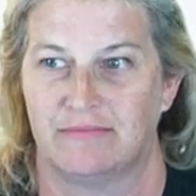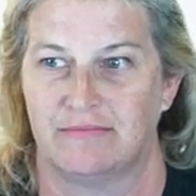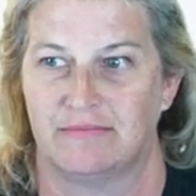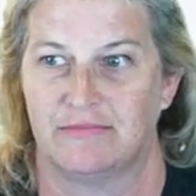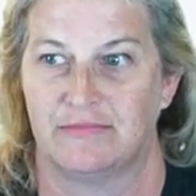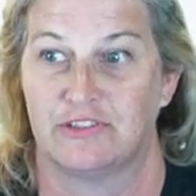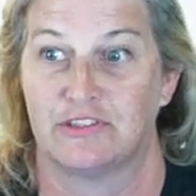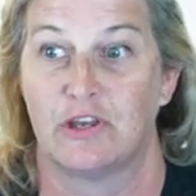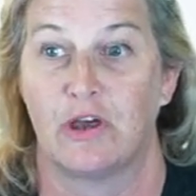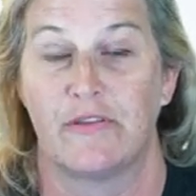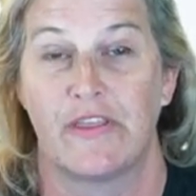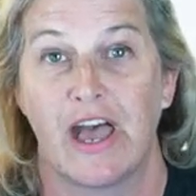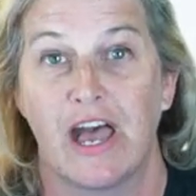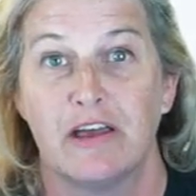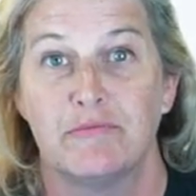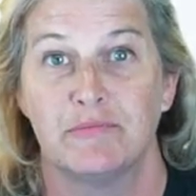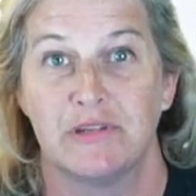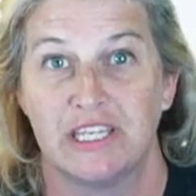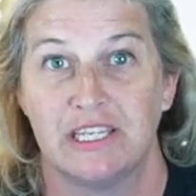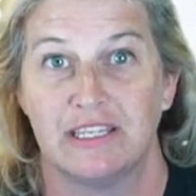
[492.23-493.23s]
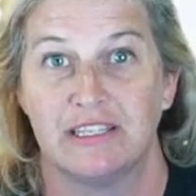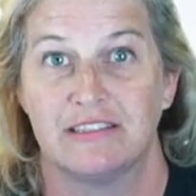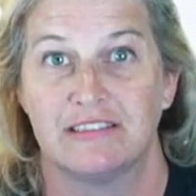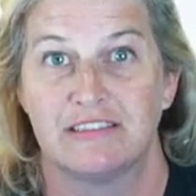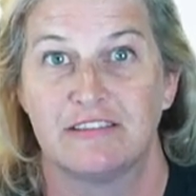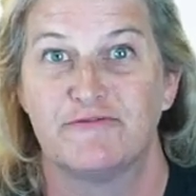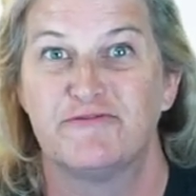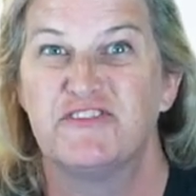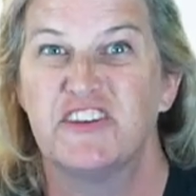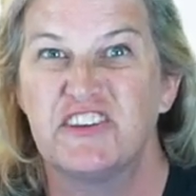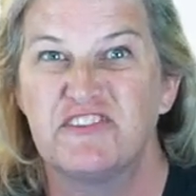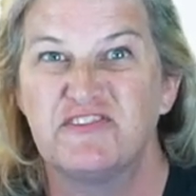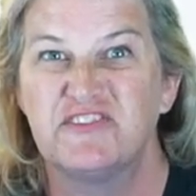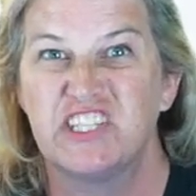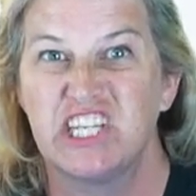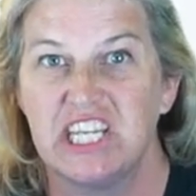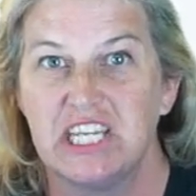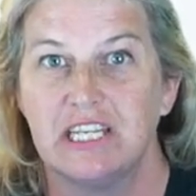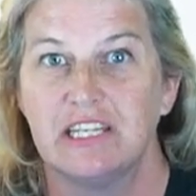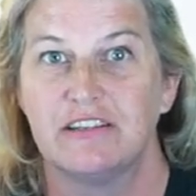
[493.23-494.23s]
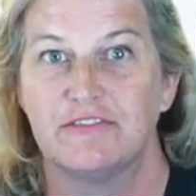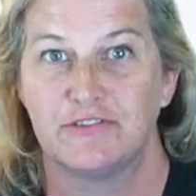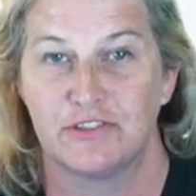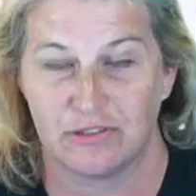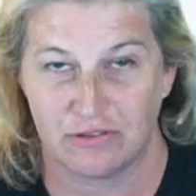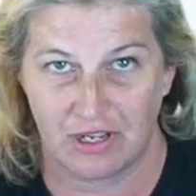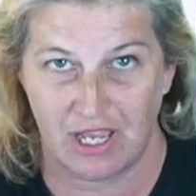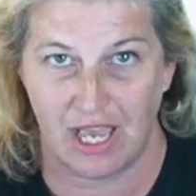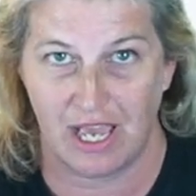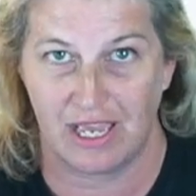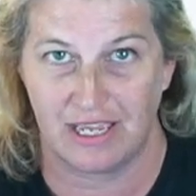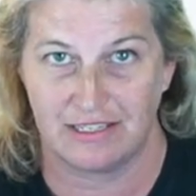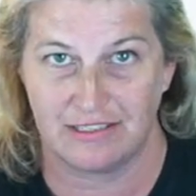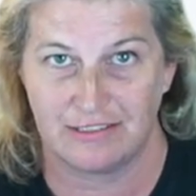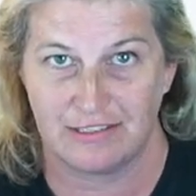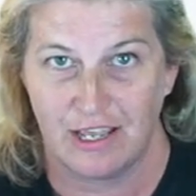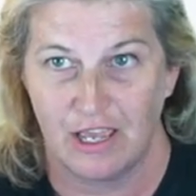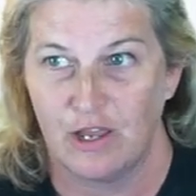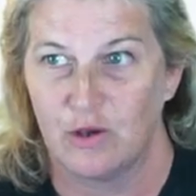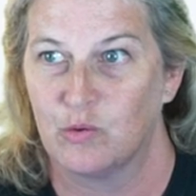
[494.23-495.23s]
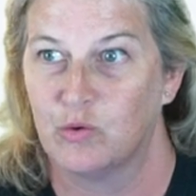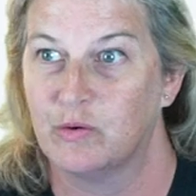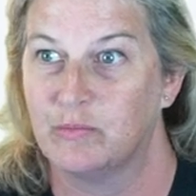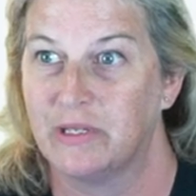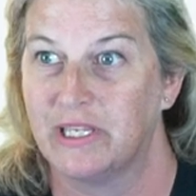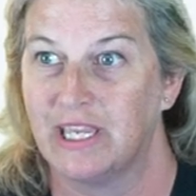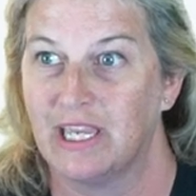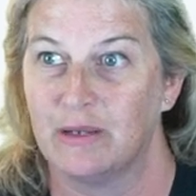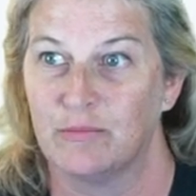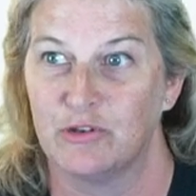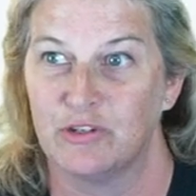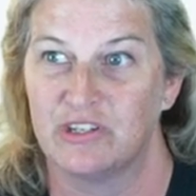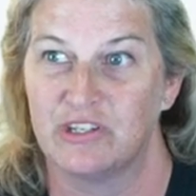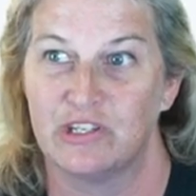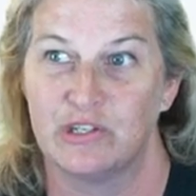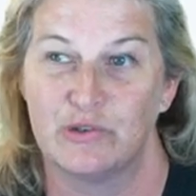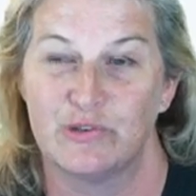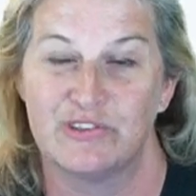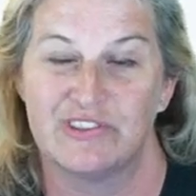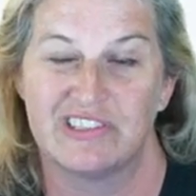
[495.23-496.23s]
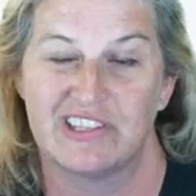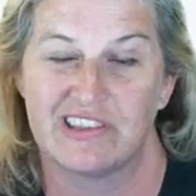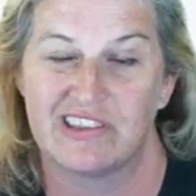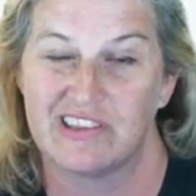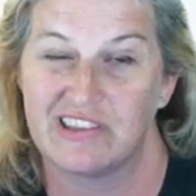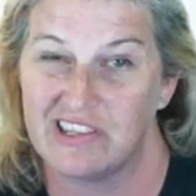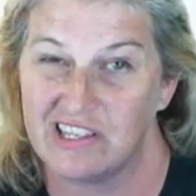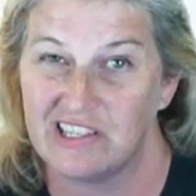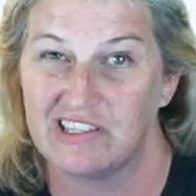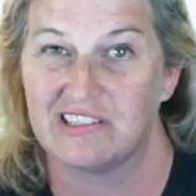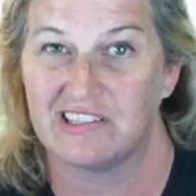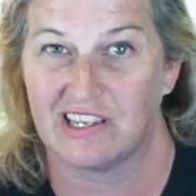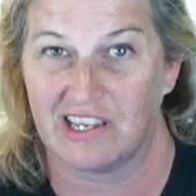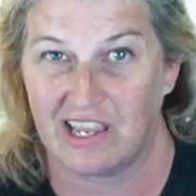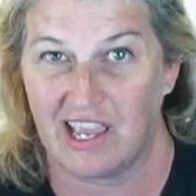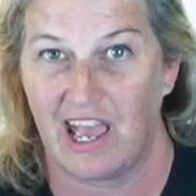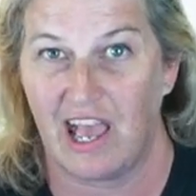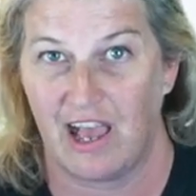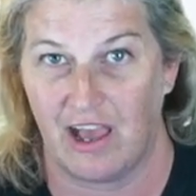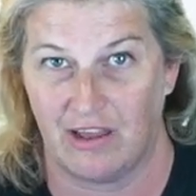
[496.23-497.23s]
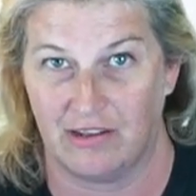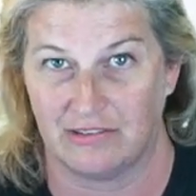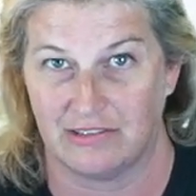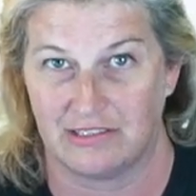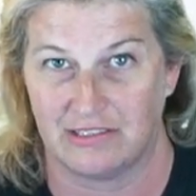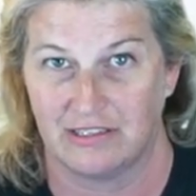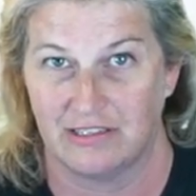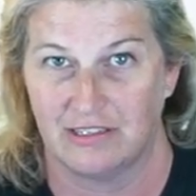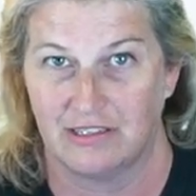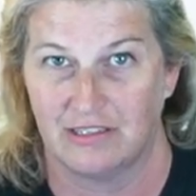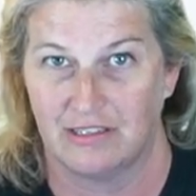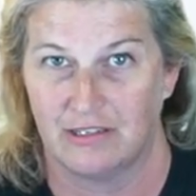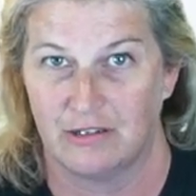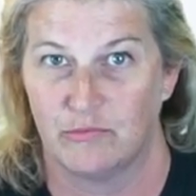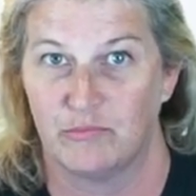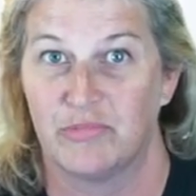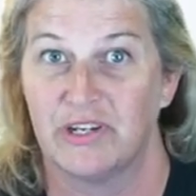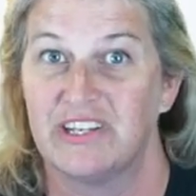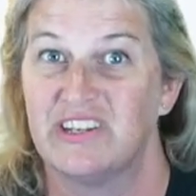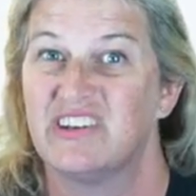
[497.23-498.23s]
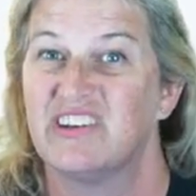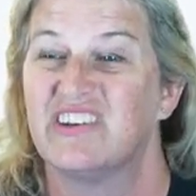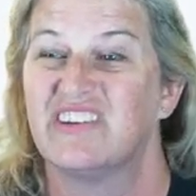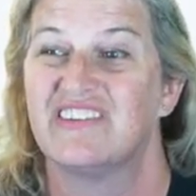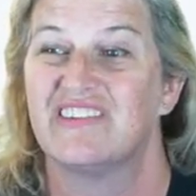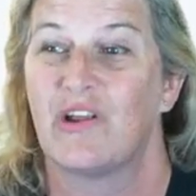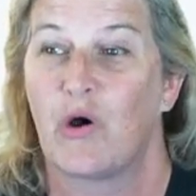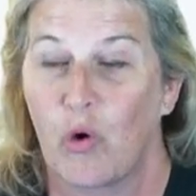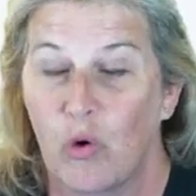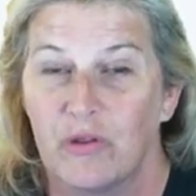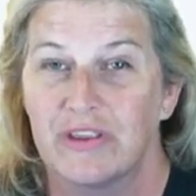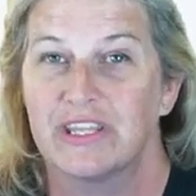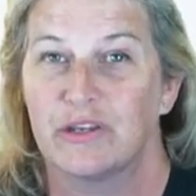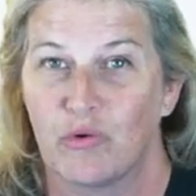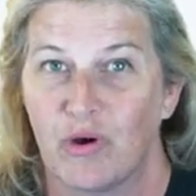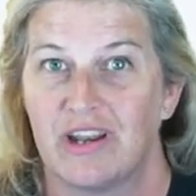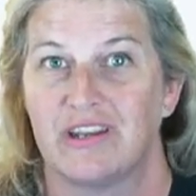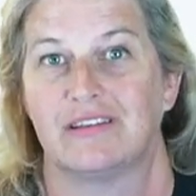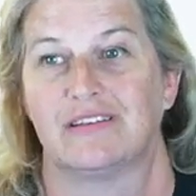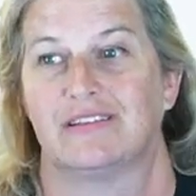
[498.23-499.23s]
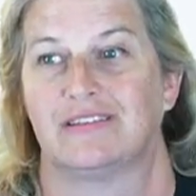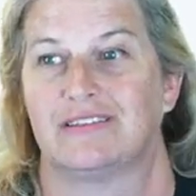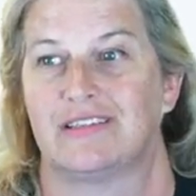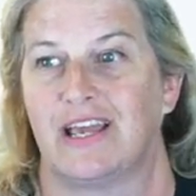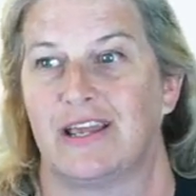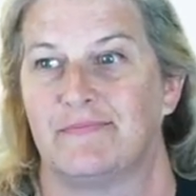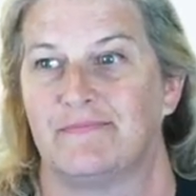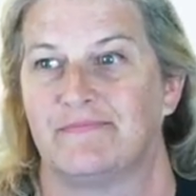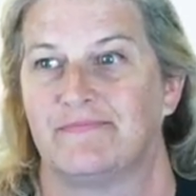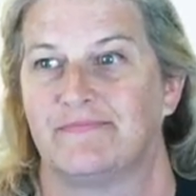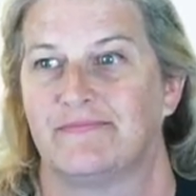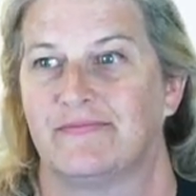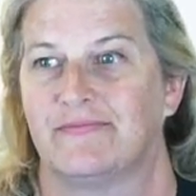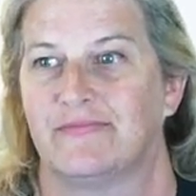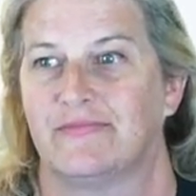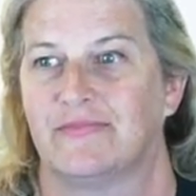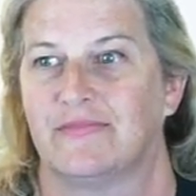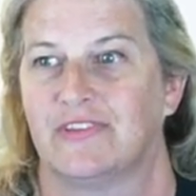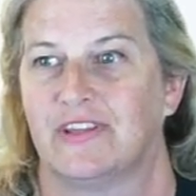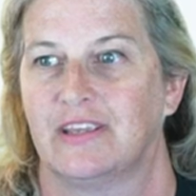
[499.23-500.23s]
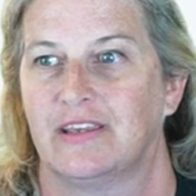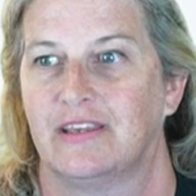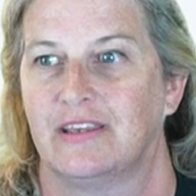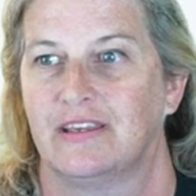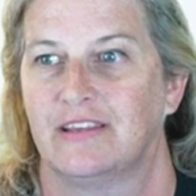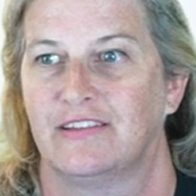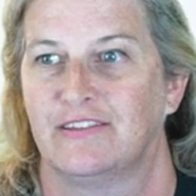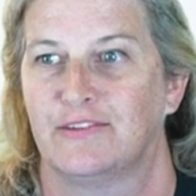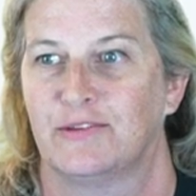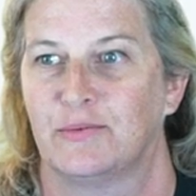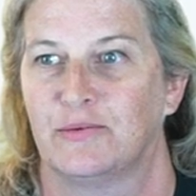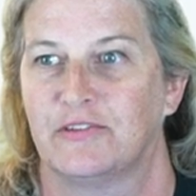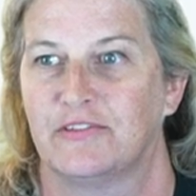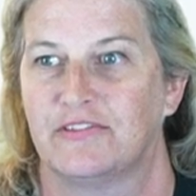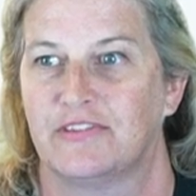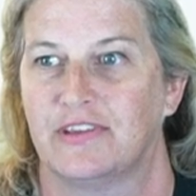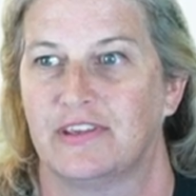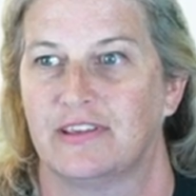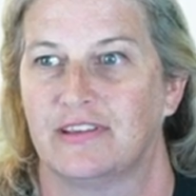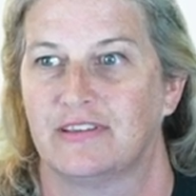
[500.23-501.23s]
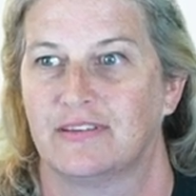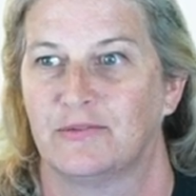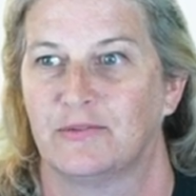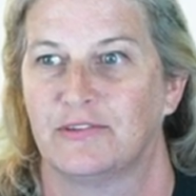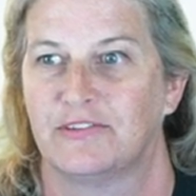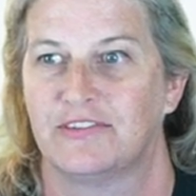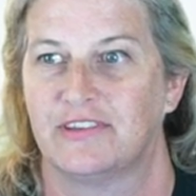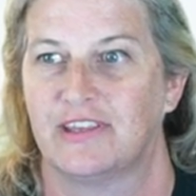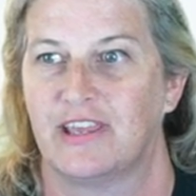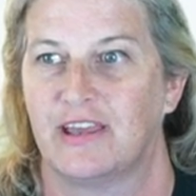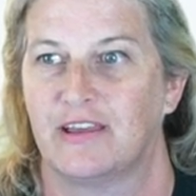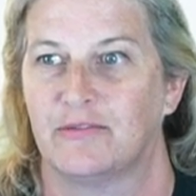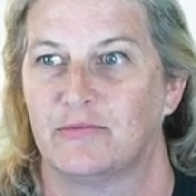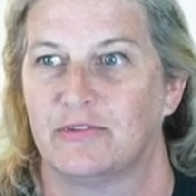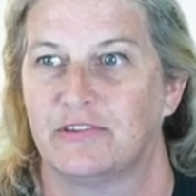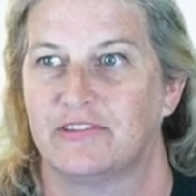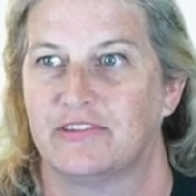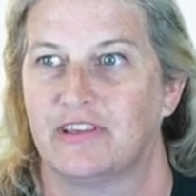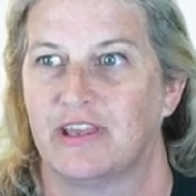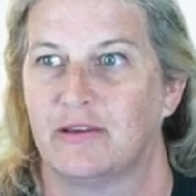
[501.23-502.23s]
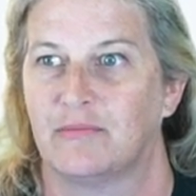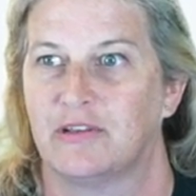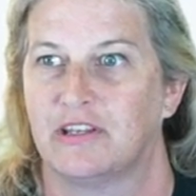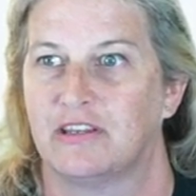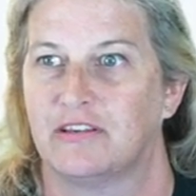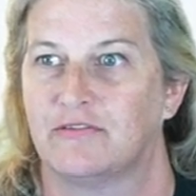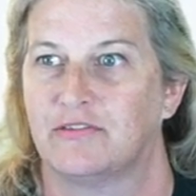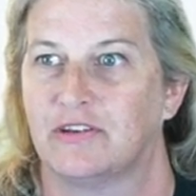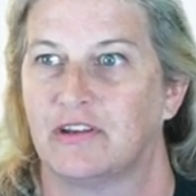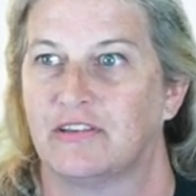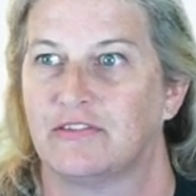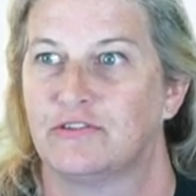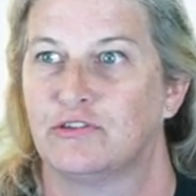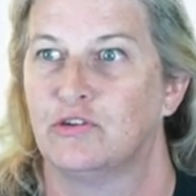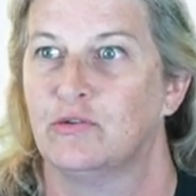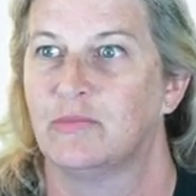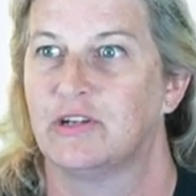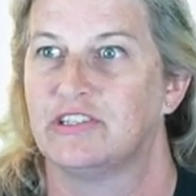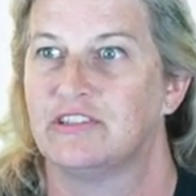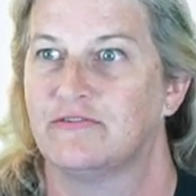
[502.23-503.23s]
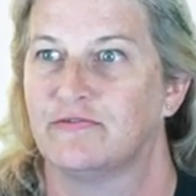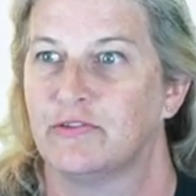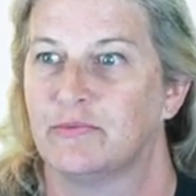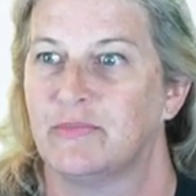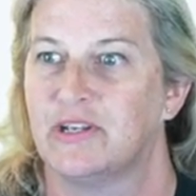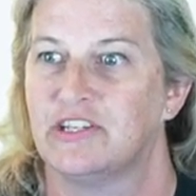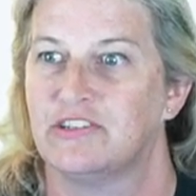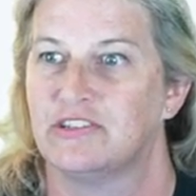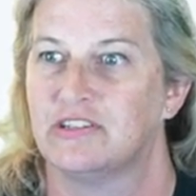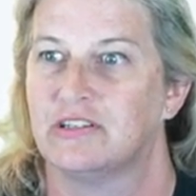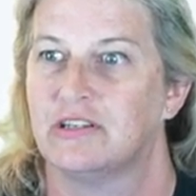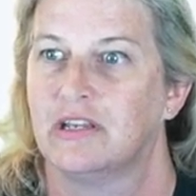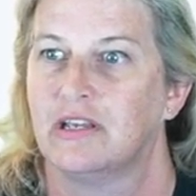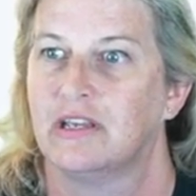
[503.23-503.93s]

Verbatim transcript: So that means 15 of you guys will be able to use this account, but only one at a time. So we'll see. We'll see how we'll see how many of you get Too much information.